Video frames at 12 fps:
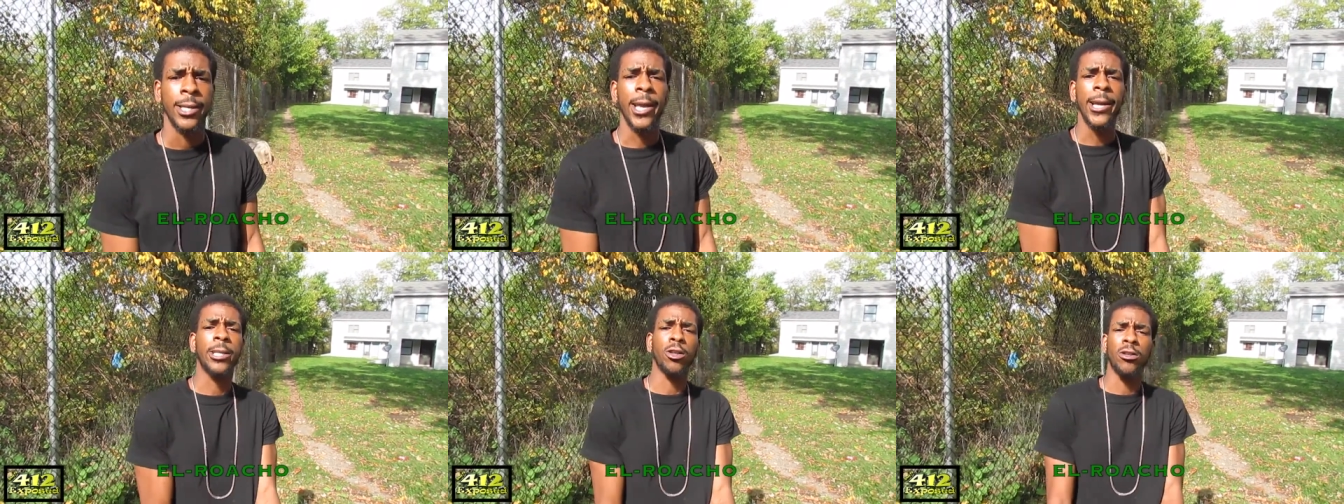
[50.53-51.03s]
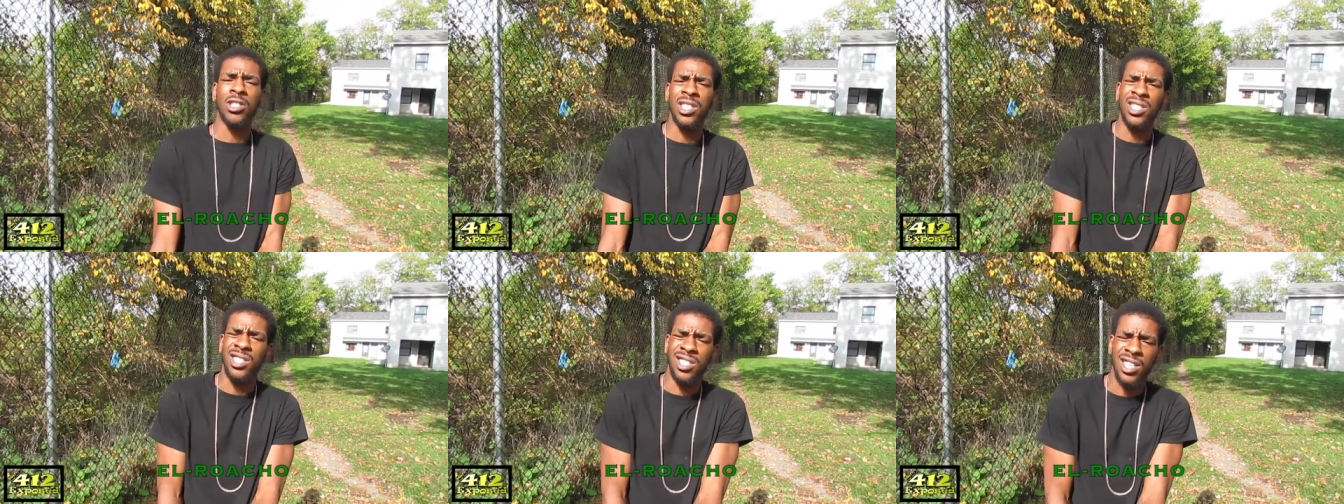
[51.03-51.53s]
Got killers
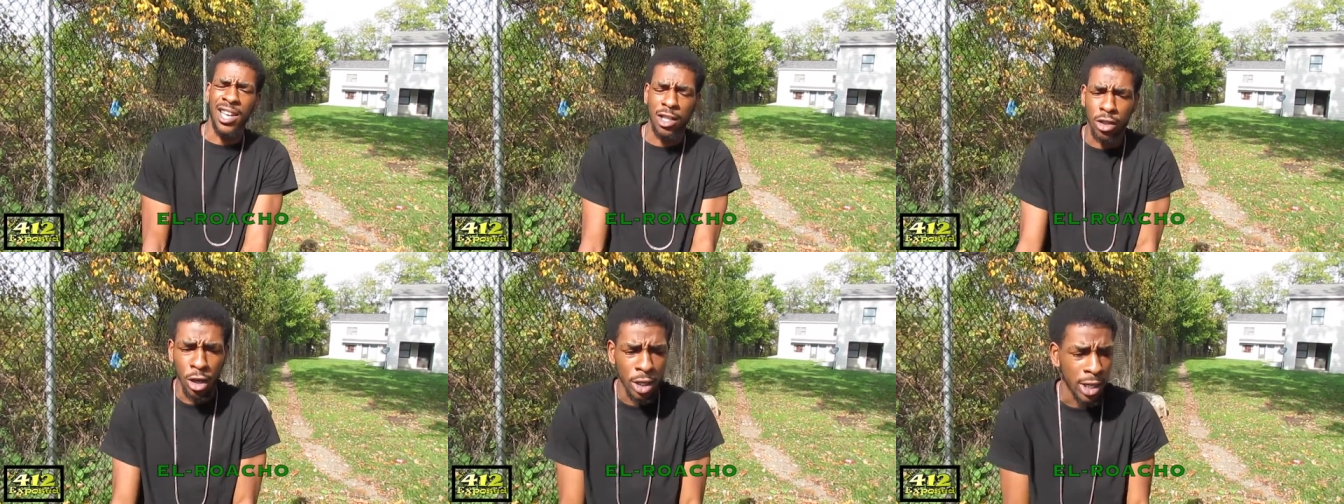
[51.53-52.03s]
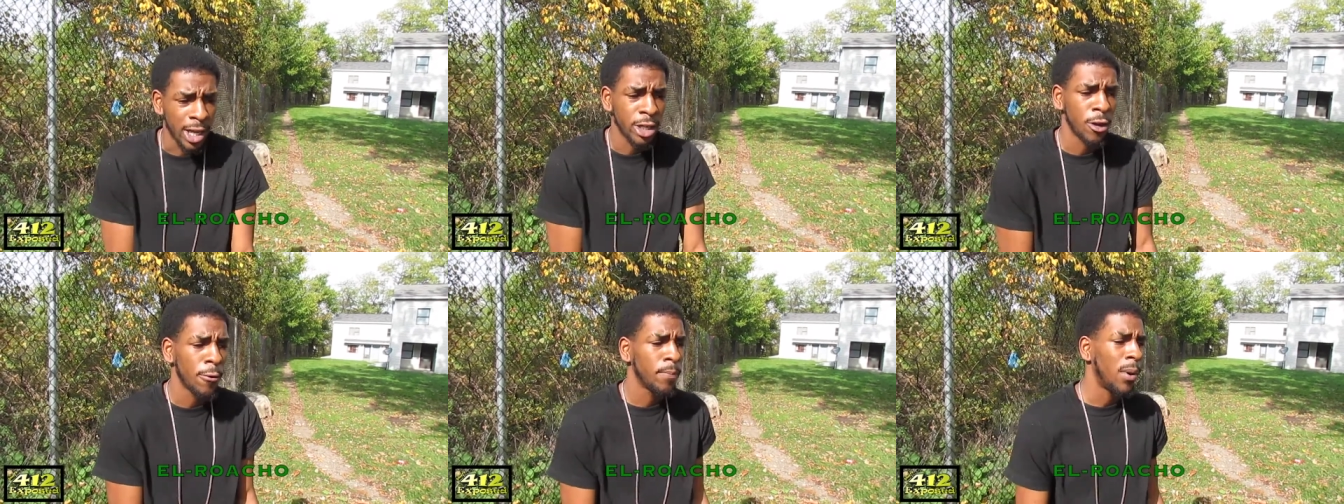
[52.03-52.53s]
sitting shots all night,
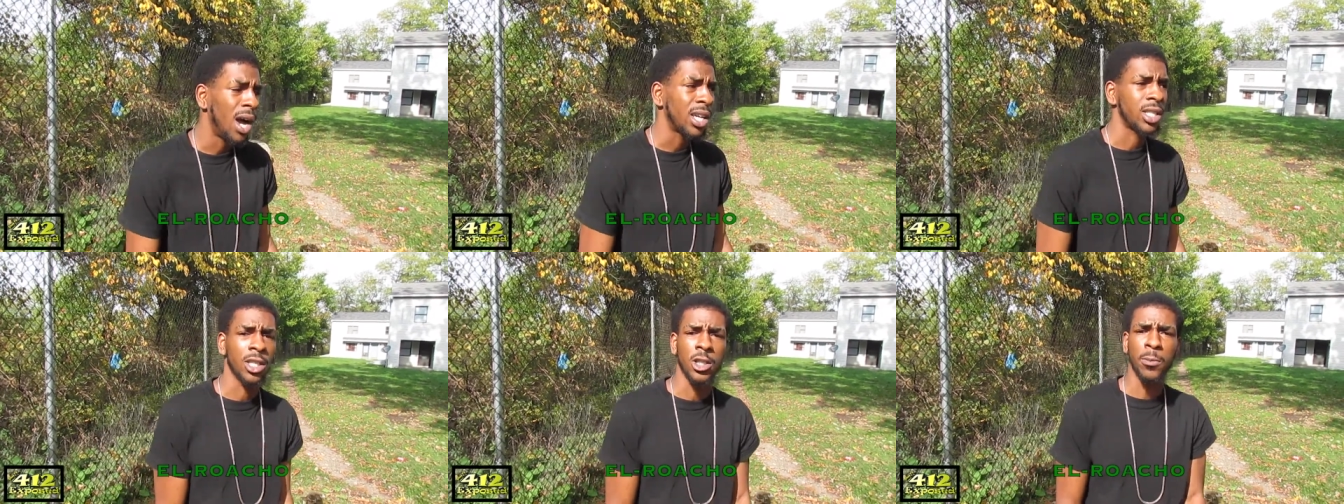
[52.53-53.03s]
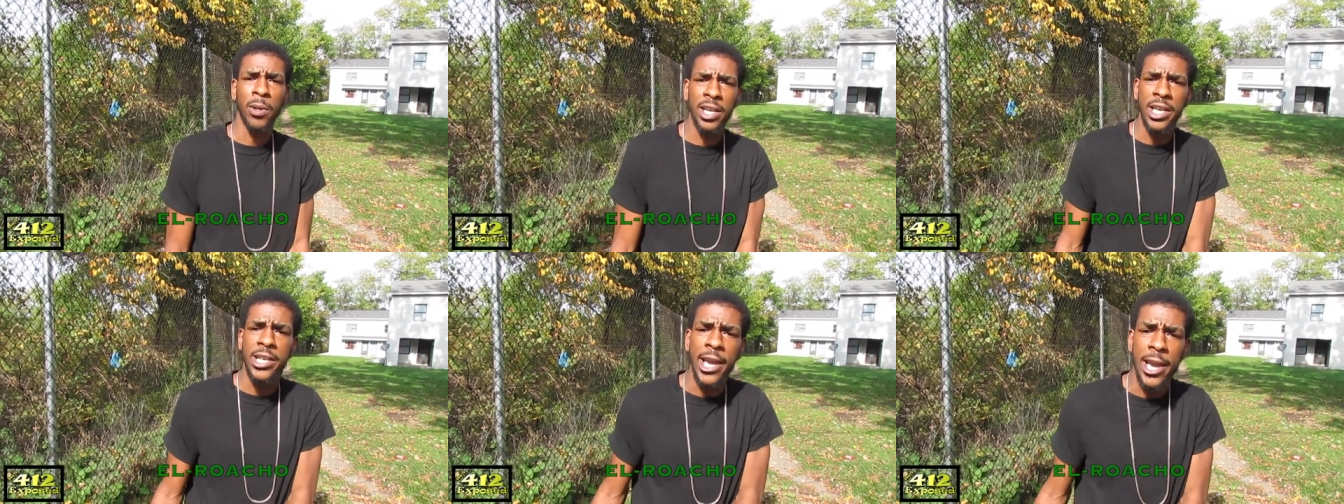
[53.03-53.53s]
no boxing. Let's
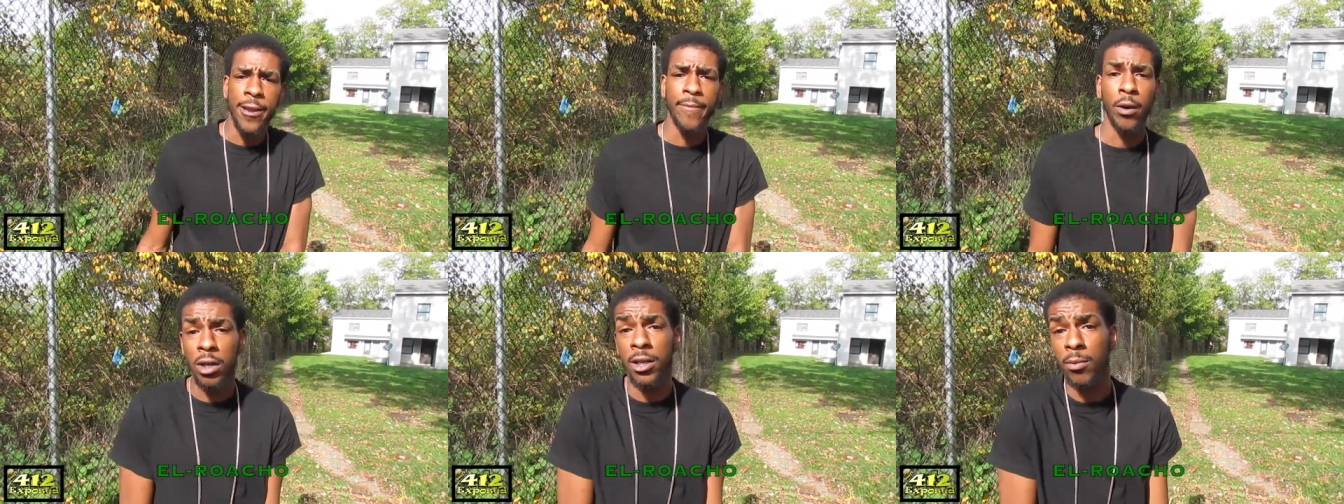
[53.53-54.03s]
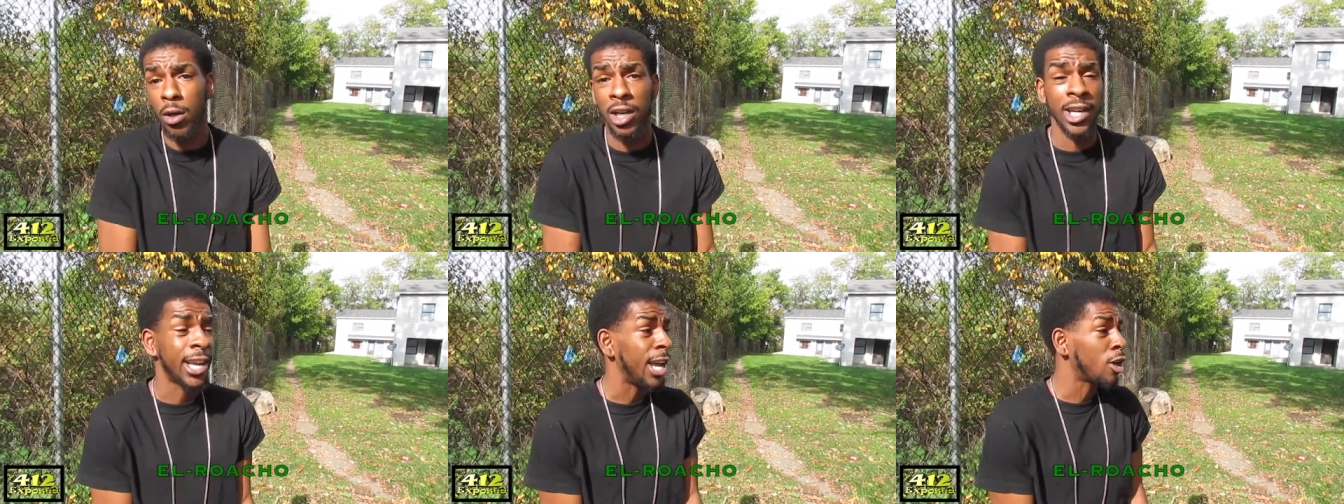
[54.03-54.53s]
play a game.
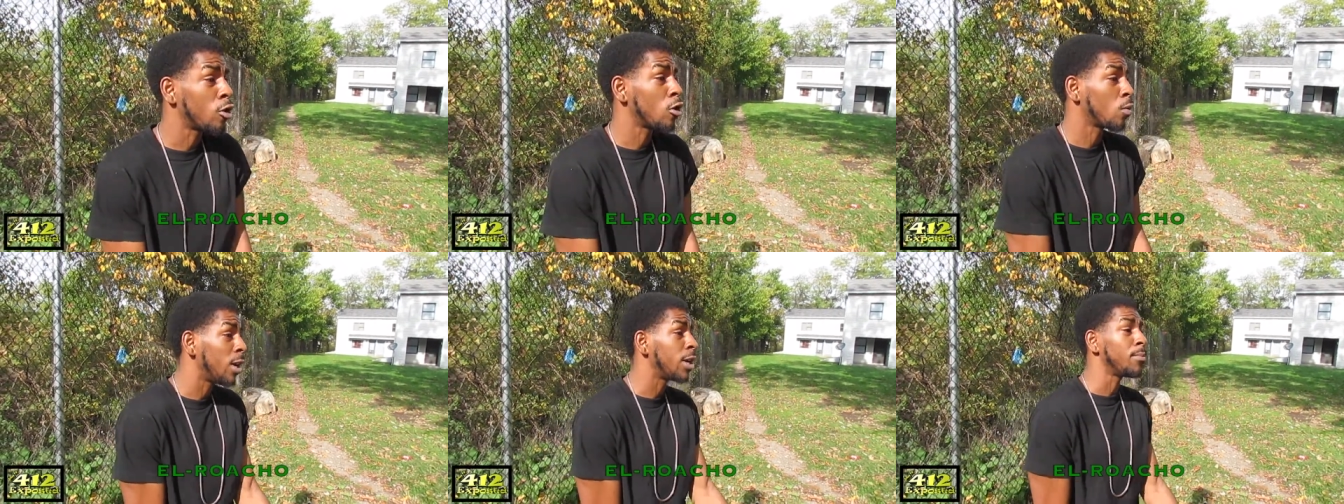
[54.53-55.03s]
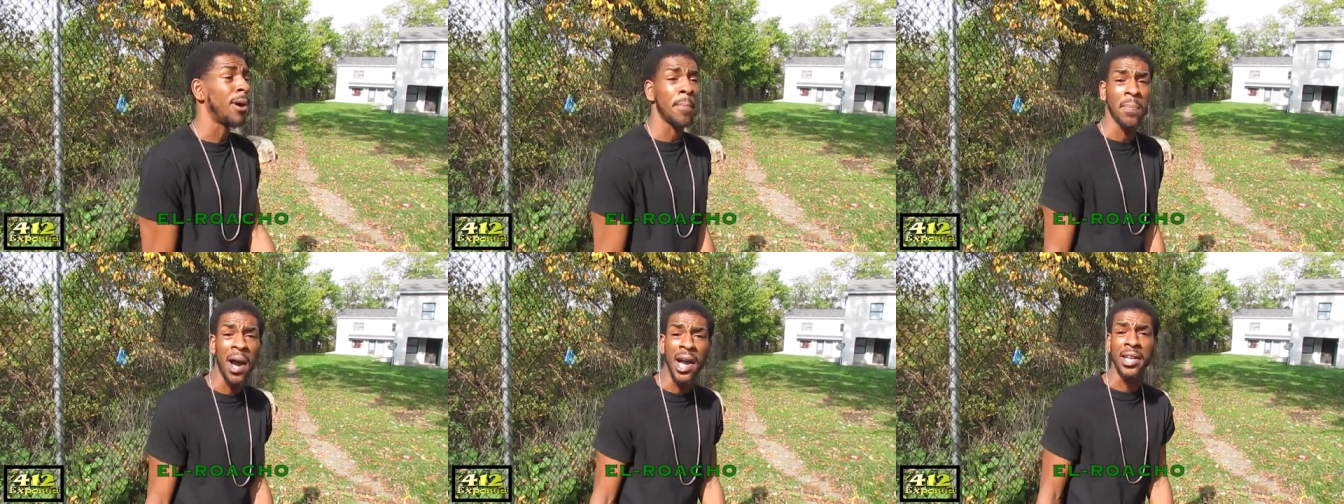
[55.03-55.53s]
Pokemon, I got caught. One in my
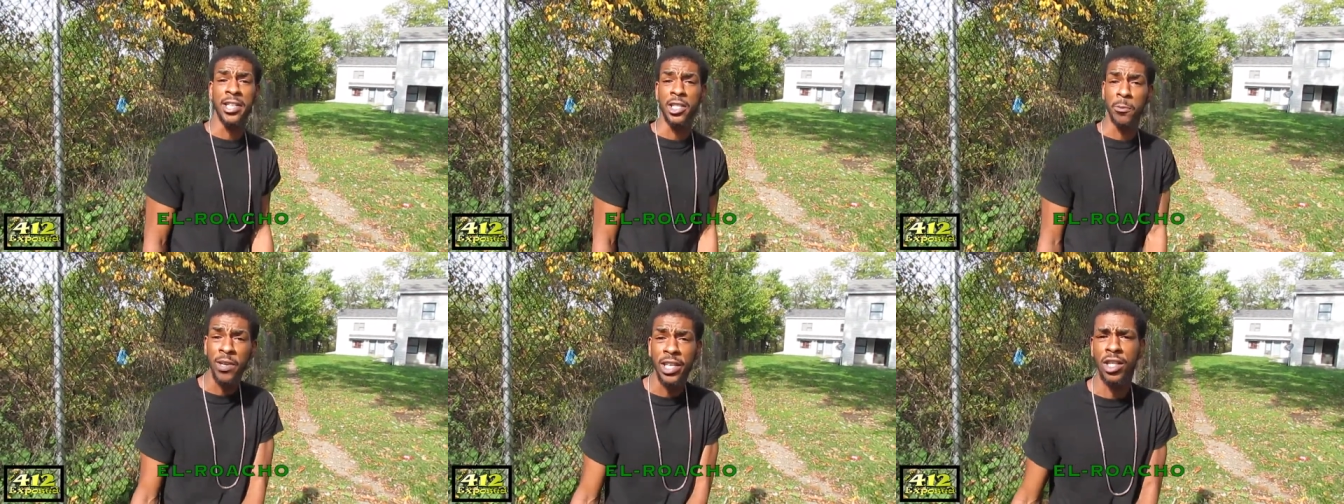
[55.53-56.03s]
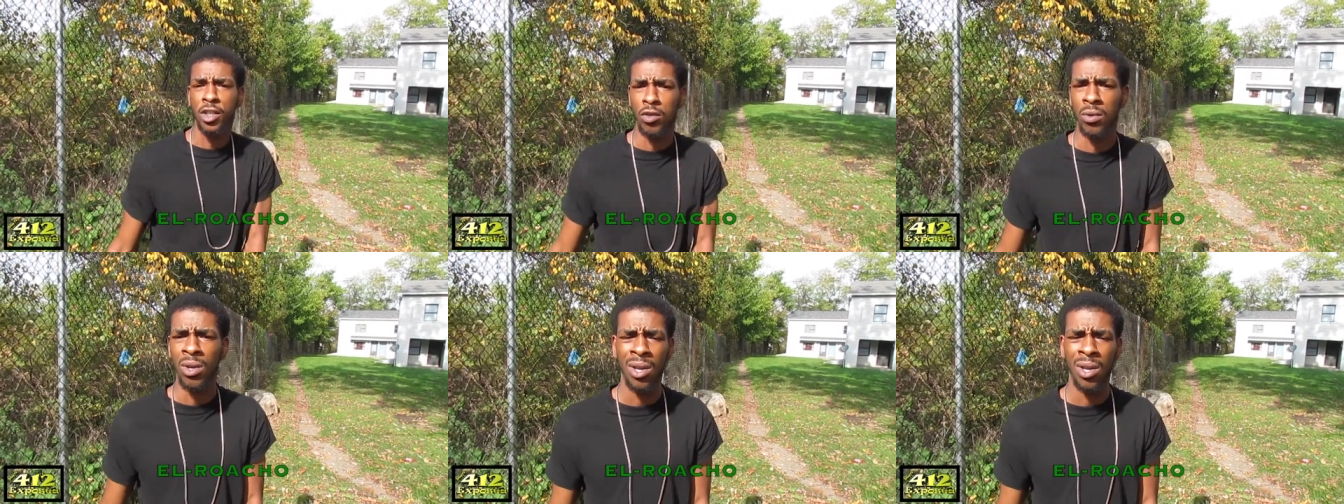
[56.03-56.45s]
pocket is Pikachu.